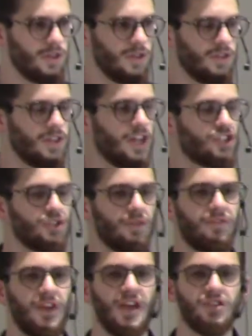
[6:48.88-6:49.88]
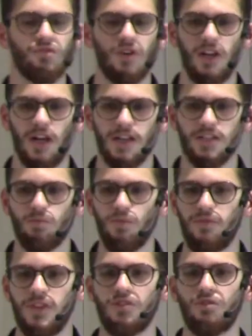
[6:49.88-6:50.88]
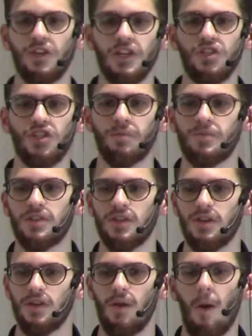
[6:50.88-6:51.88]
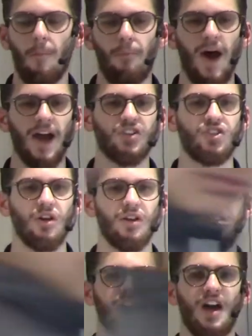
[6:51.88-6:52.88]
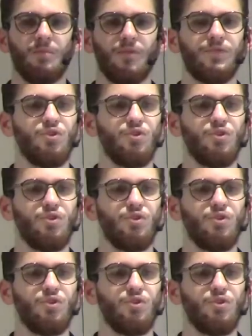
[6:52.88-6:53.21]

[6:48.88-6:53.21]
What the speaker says: The nation of the Israelites went into Egypt back during the time of